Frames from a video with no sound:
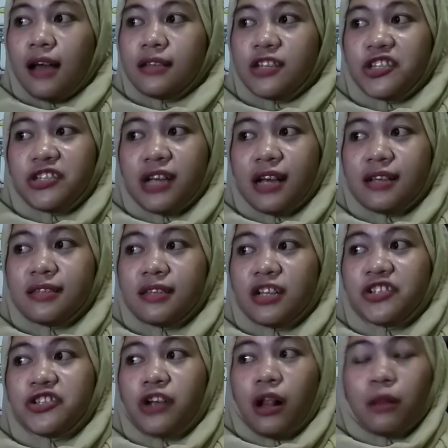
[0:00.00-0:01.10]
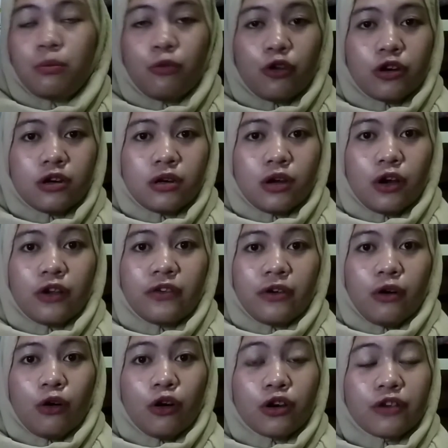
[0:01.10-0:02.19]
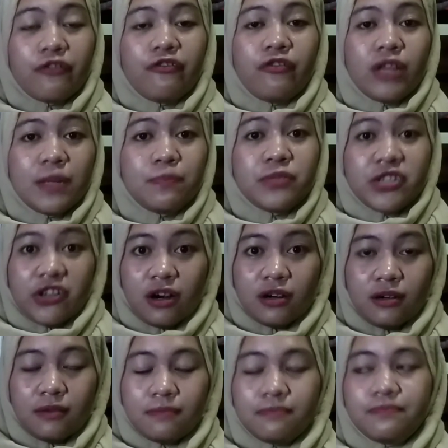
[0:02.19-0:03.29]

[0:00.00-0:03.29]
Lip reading: such as a chalkboard or flip chart.